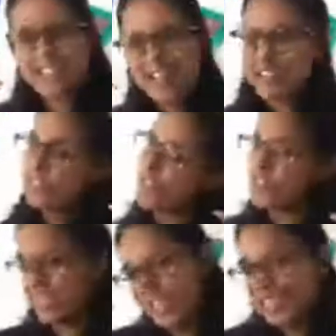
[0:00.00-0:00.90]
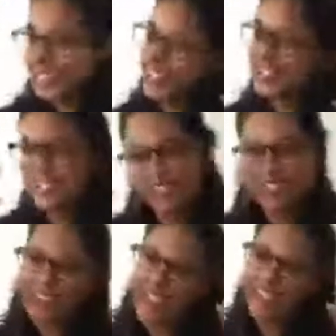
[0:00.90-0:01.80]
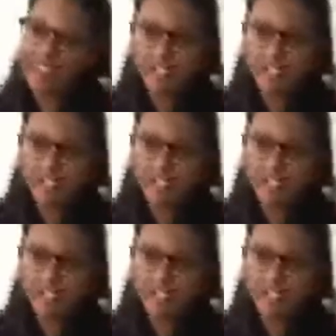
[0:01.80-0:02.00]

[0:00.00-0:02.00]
phonics all around.